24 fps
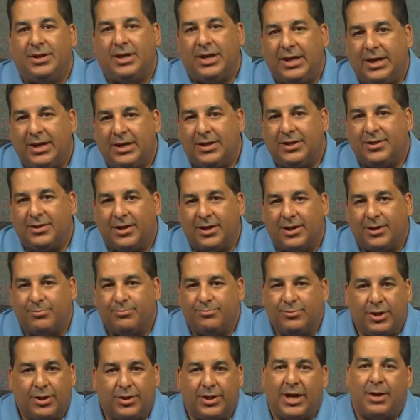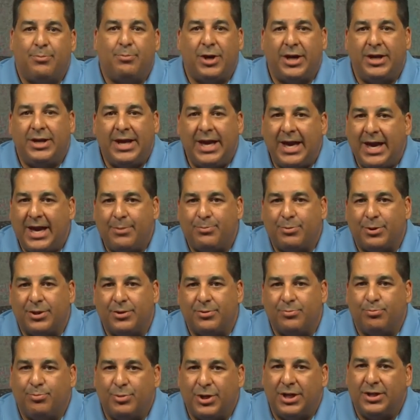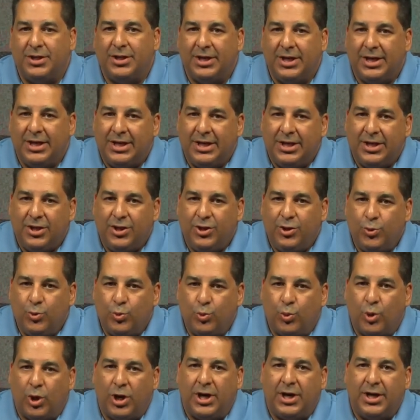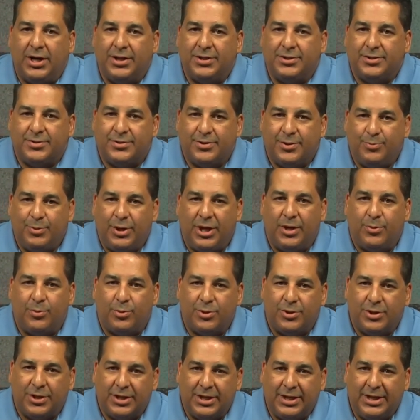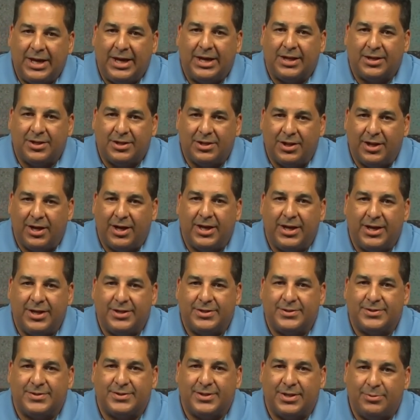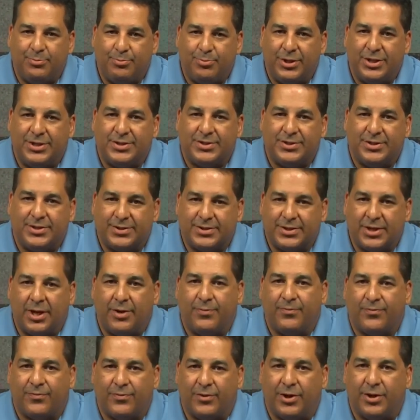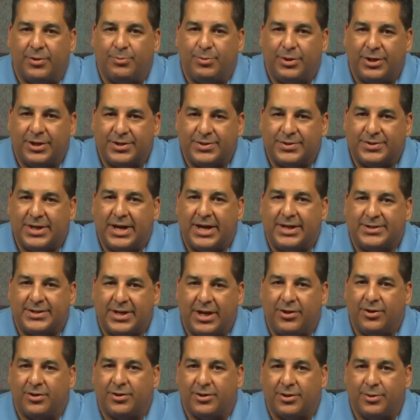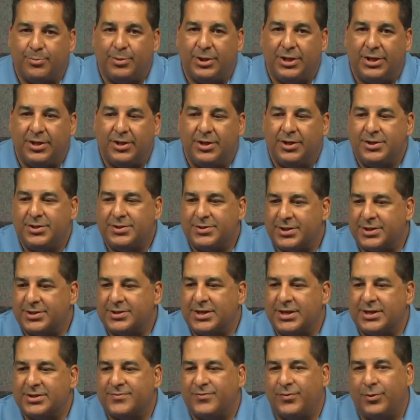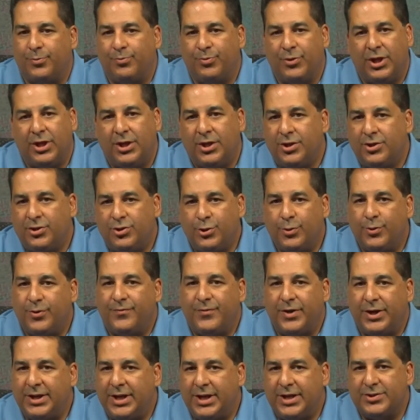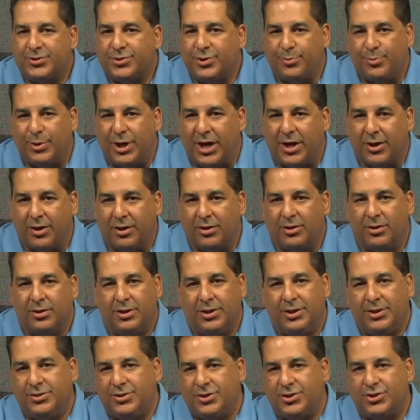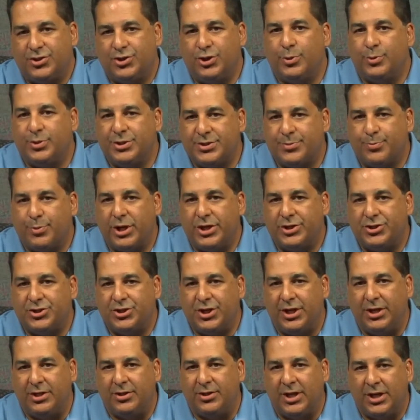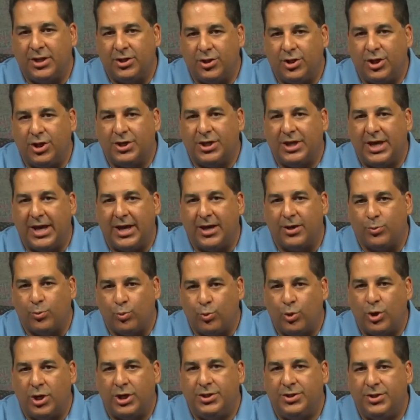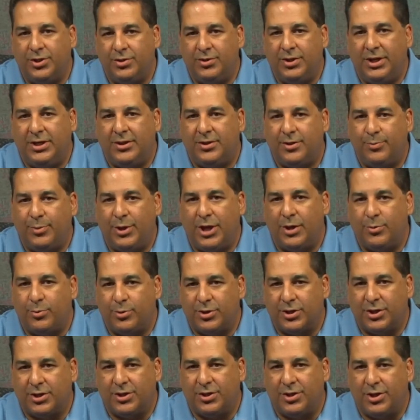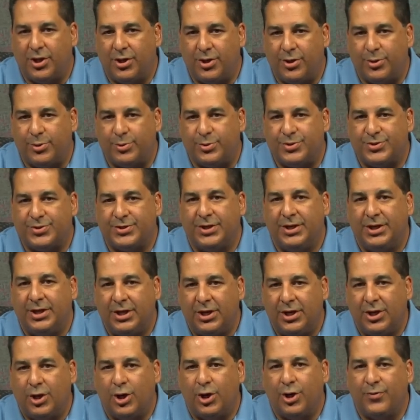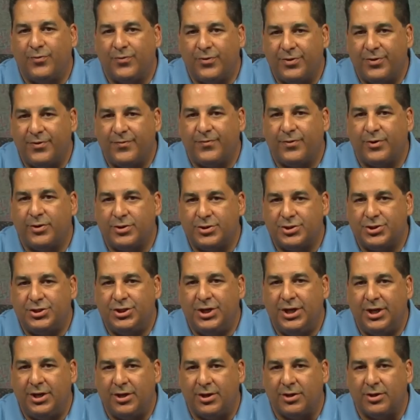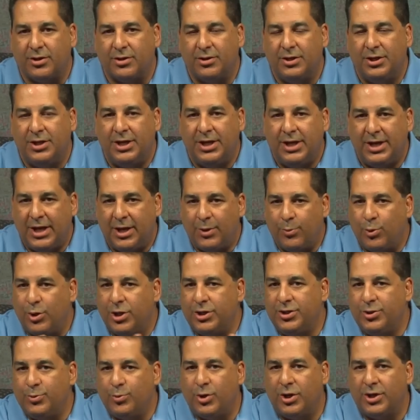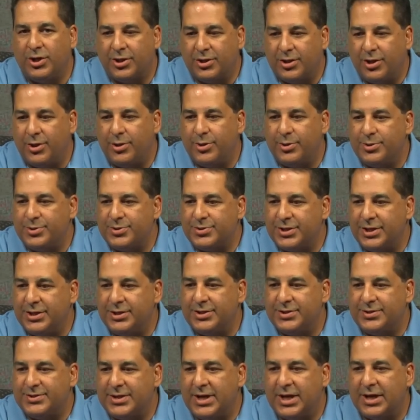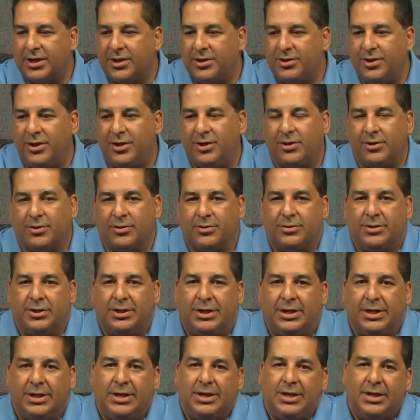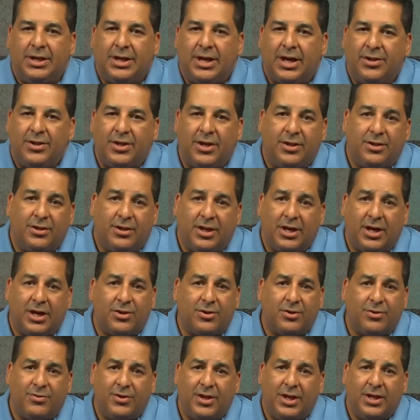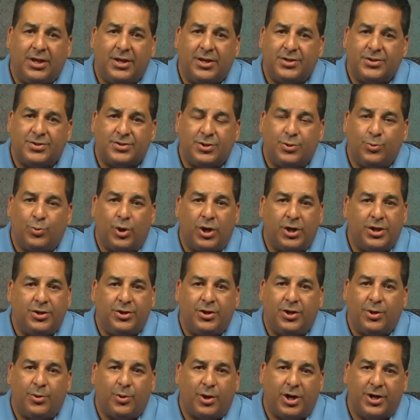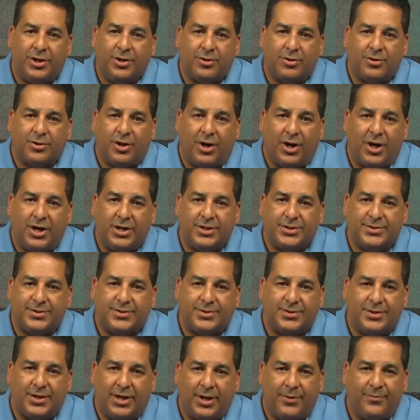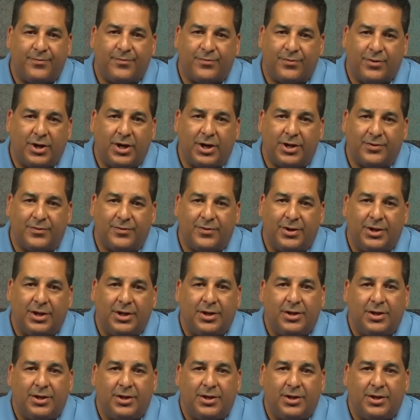And you know, that might happen, but you want to be able to get clients and business up front because that's how you're going to be successful. Do a financial model. Just do a spreadsheet and look at what you need to be able to close over the first year and what you want to close in the second year. And then the other thing is you want to know all your costs up front.